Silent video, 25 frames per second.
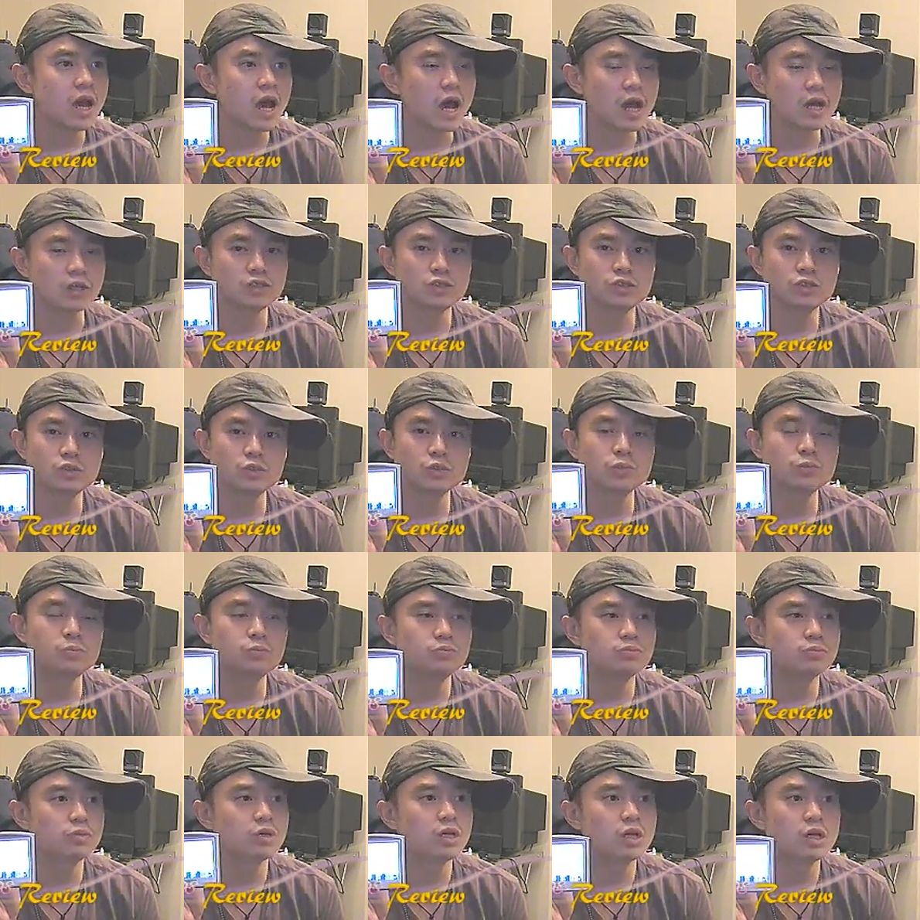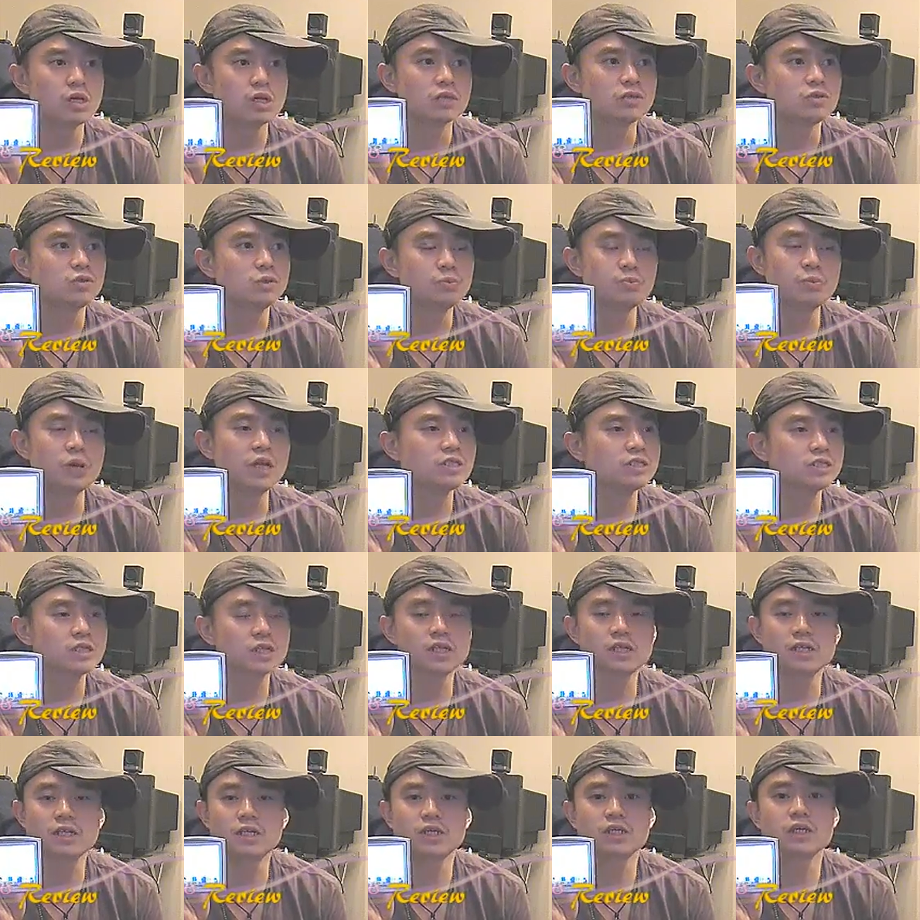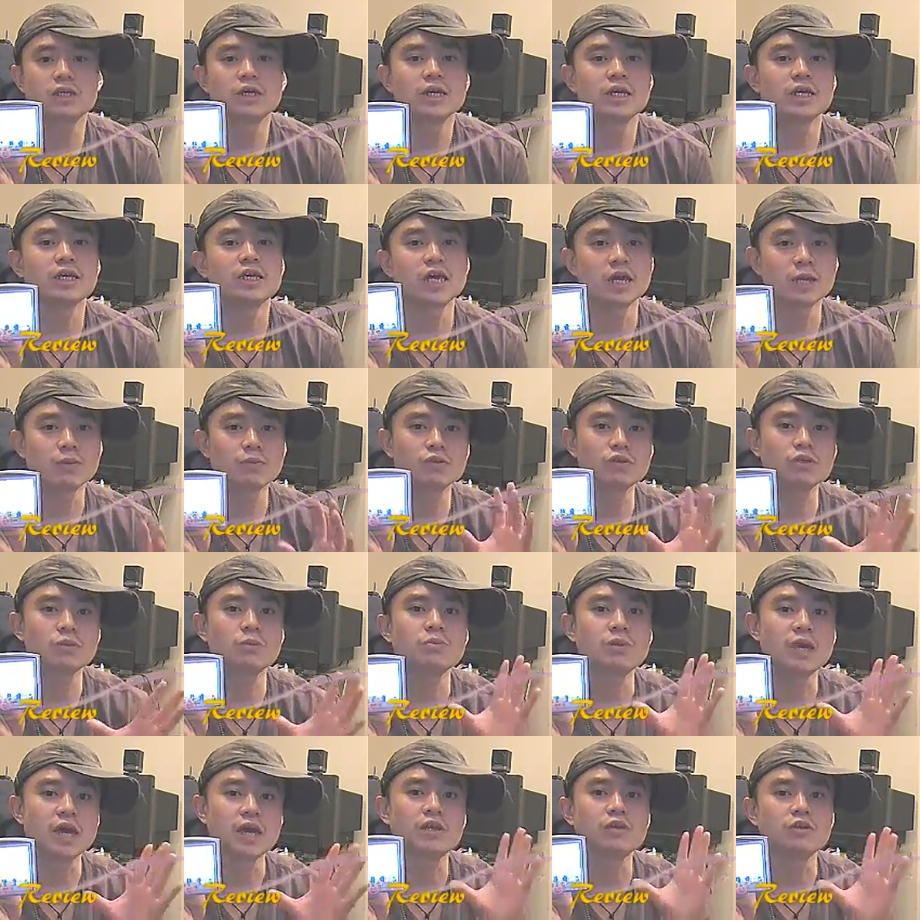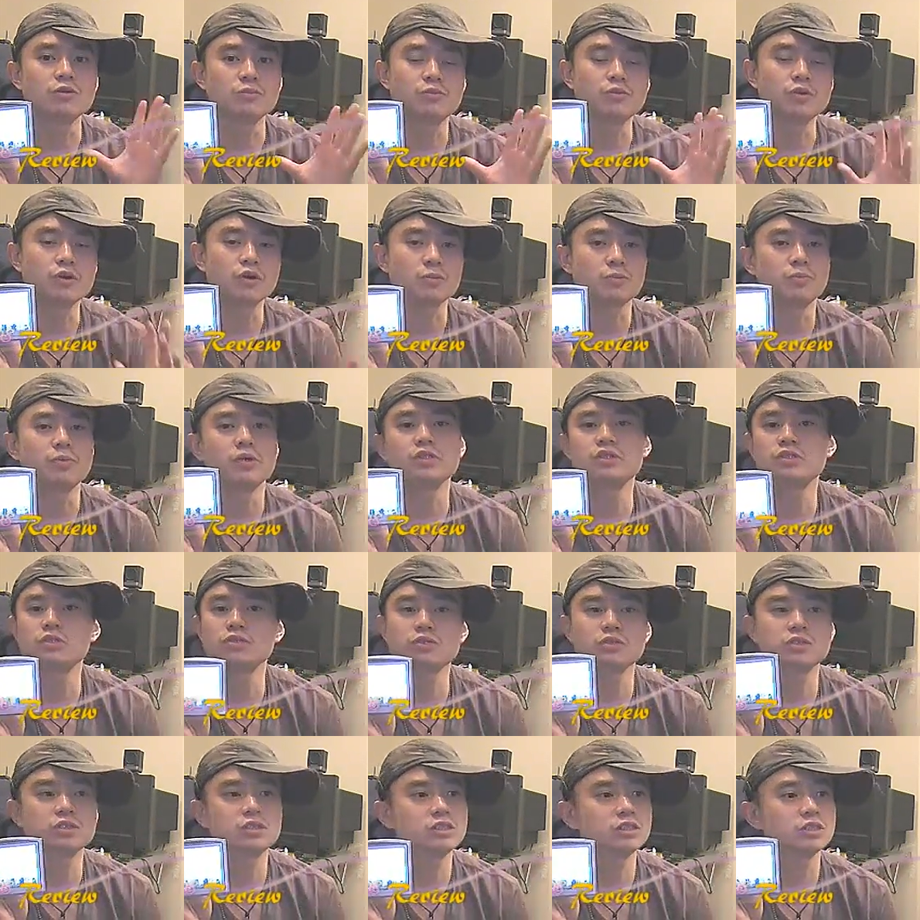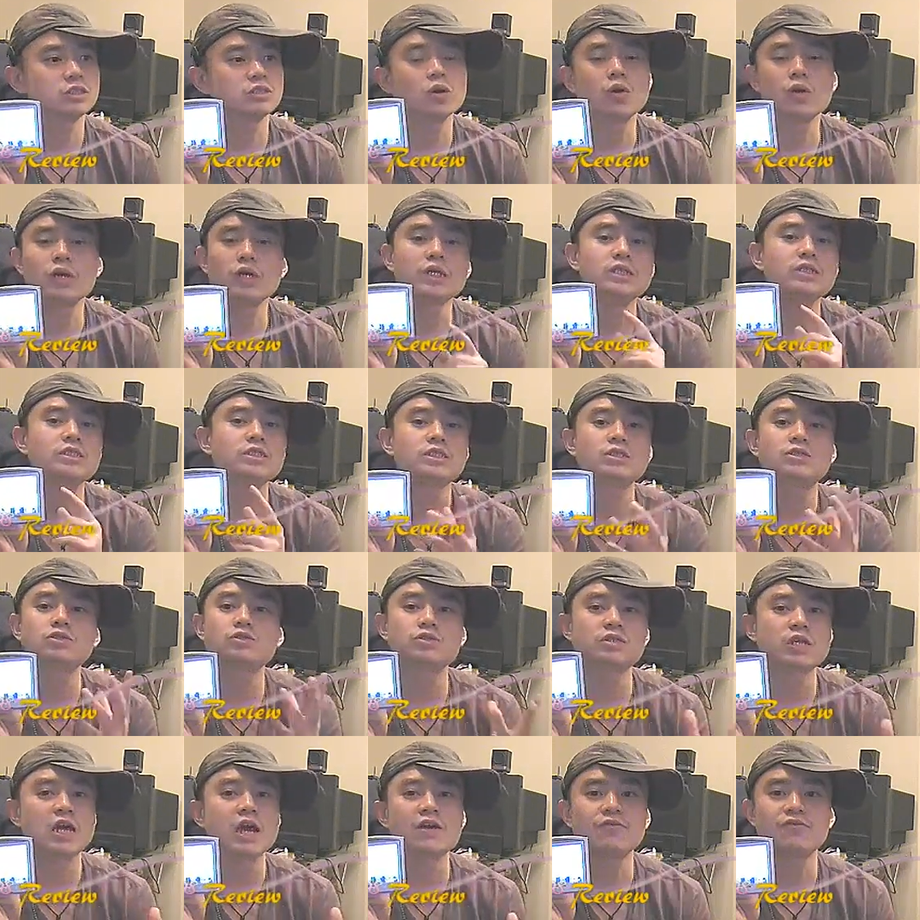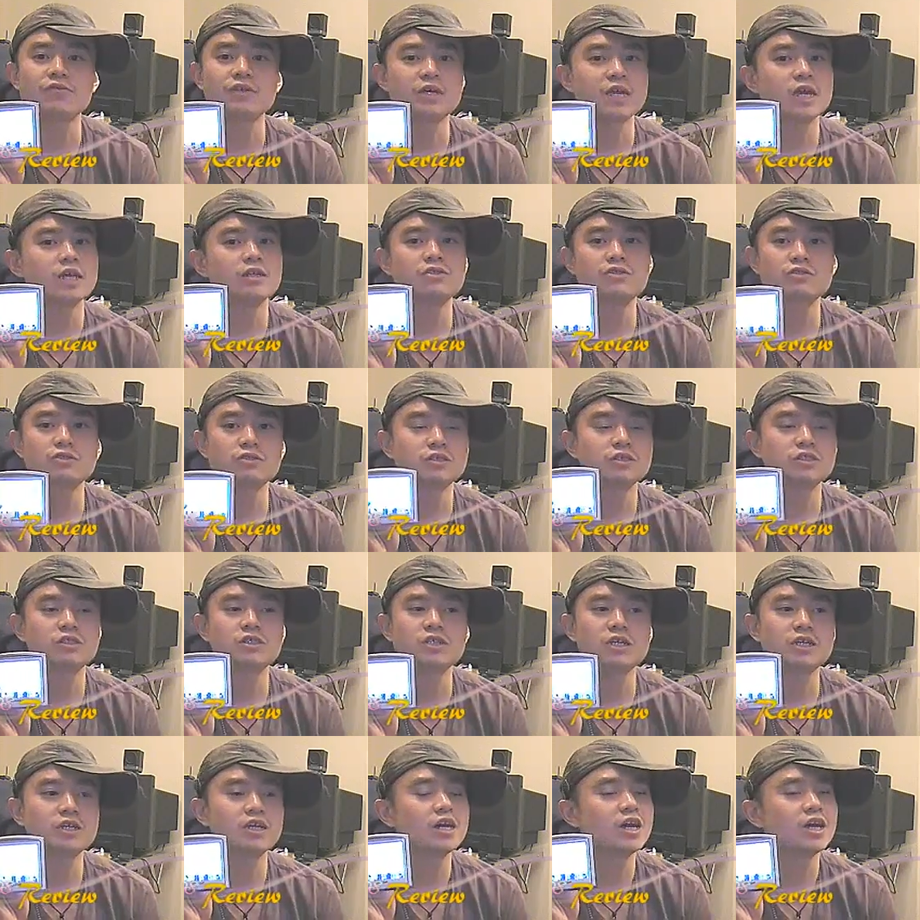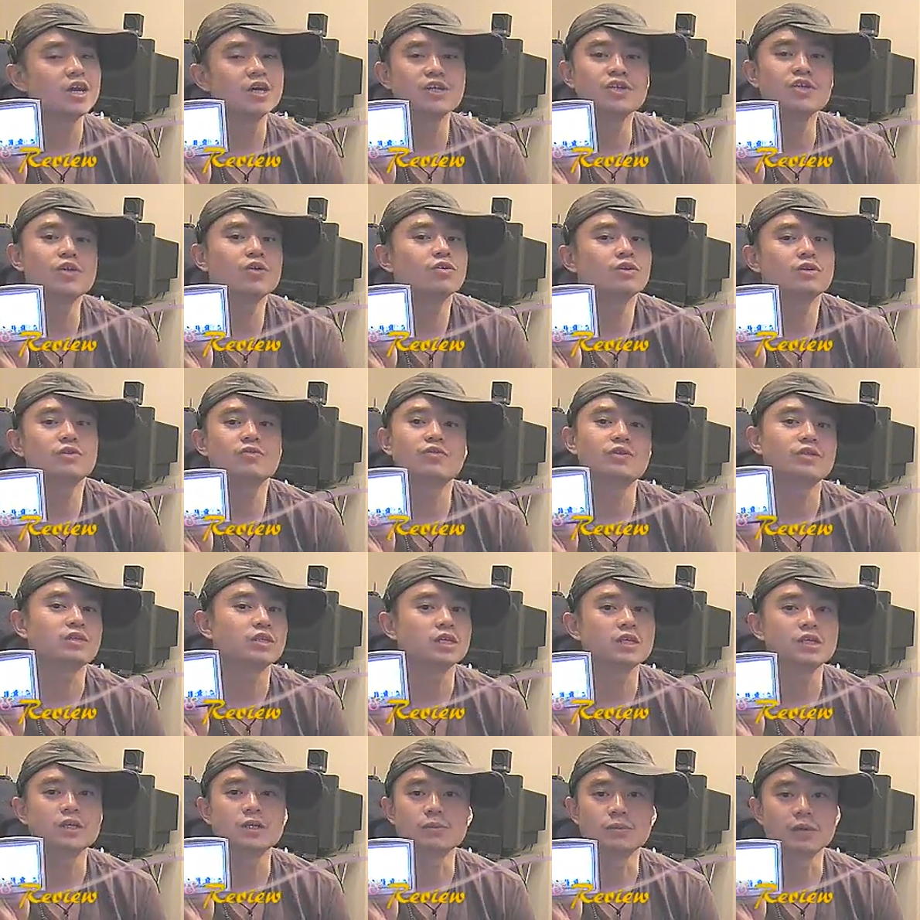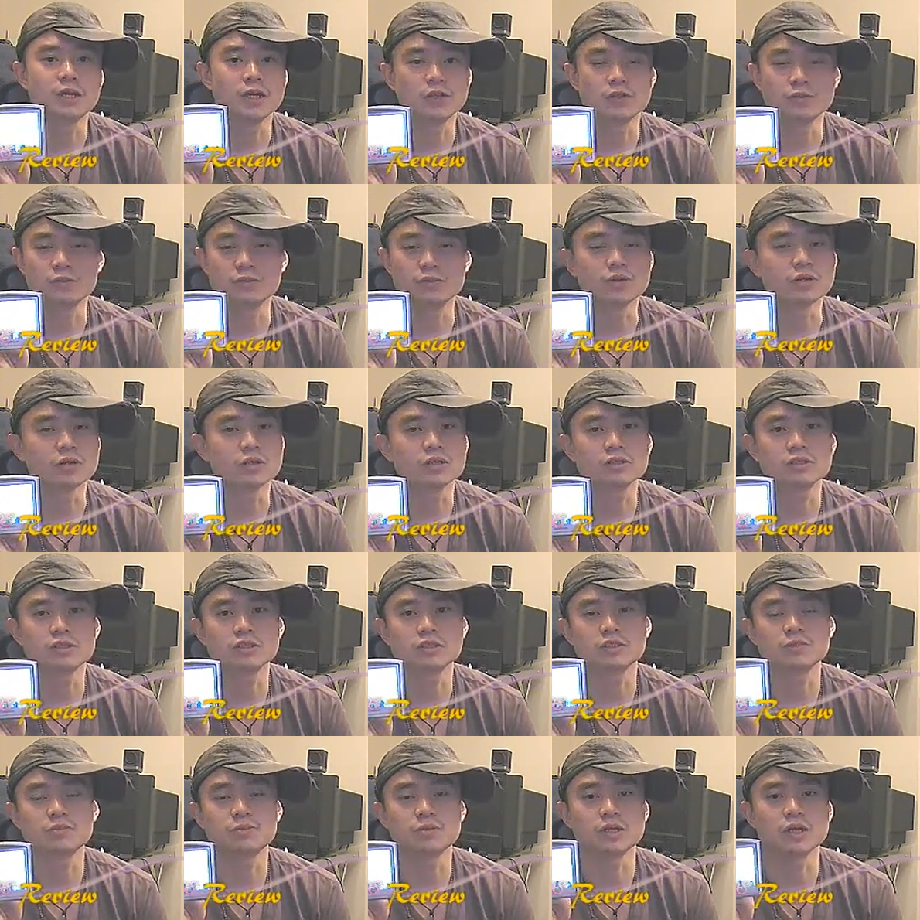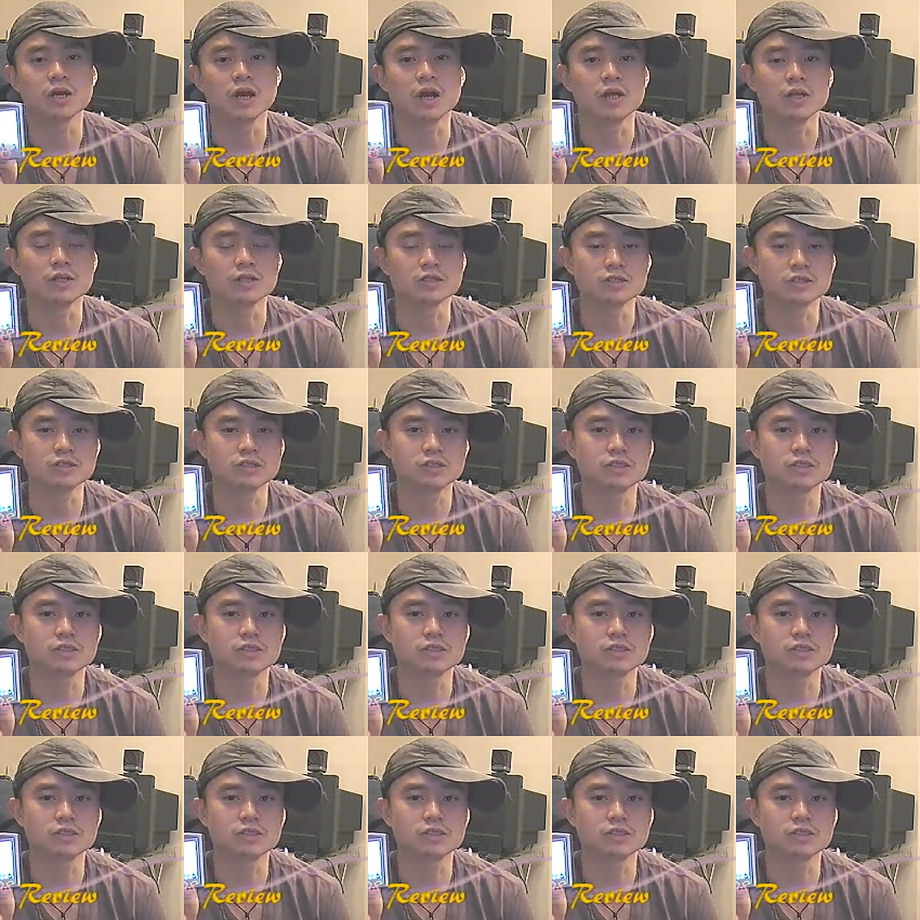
Uh, you you basically, it came with a manual book, but you it's so easy to navigate to this thing, you don't even need a manual book, just be honest.